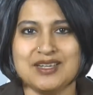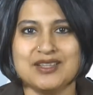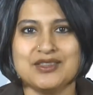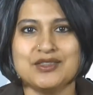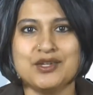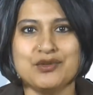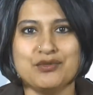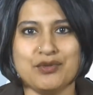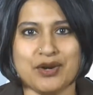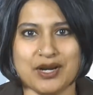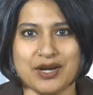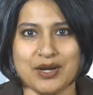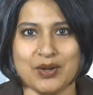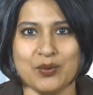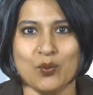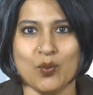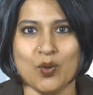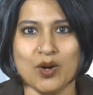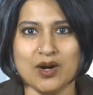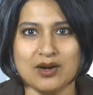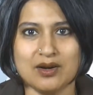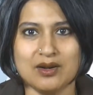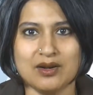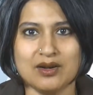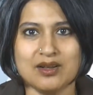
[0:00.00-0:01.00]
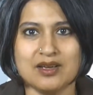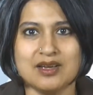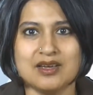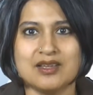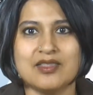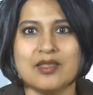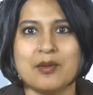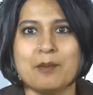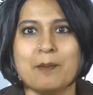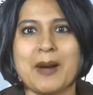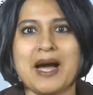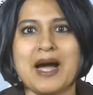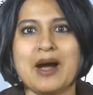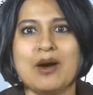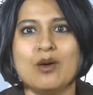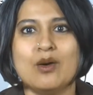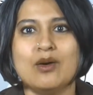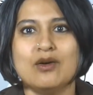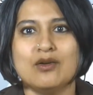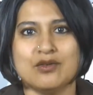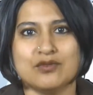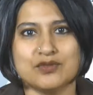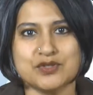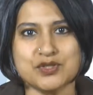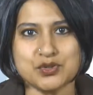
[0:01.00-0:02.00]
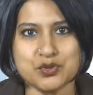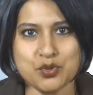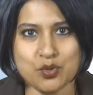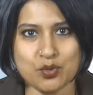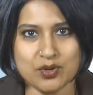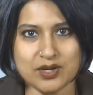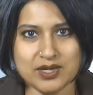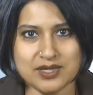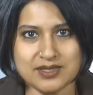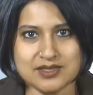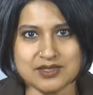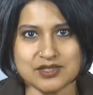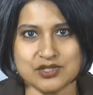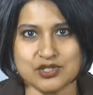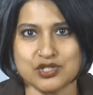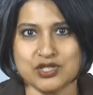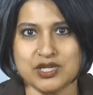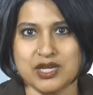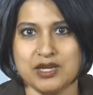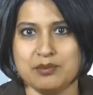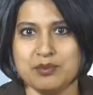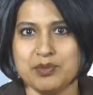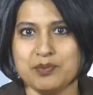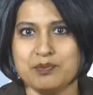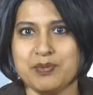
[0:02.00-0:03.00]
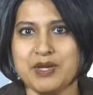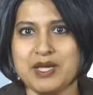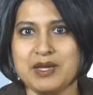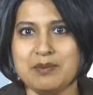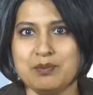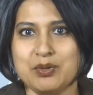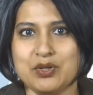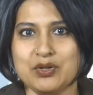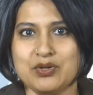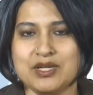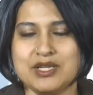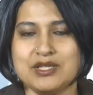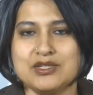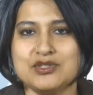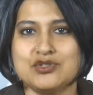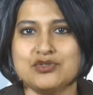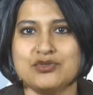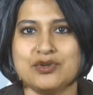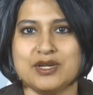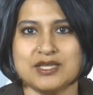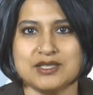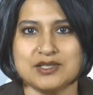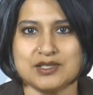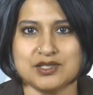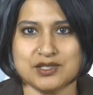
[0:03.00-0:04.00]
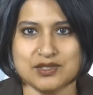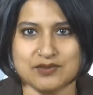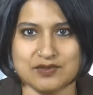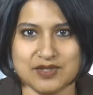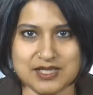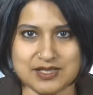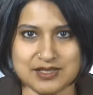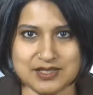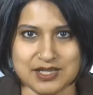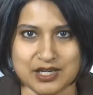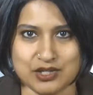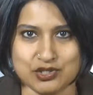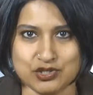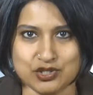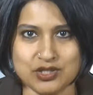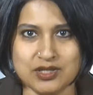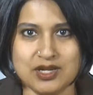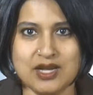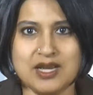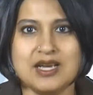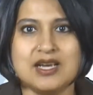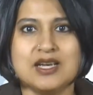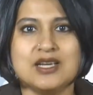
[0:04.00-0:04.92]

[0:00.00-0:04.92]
The Written World: The Power of Stories to Shape People, History, and Civilization.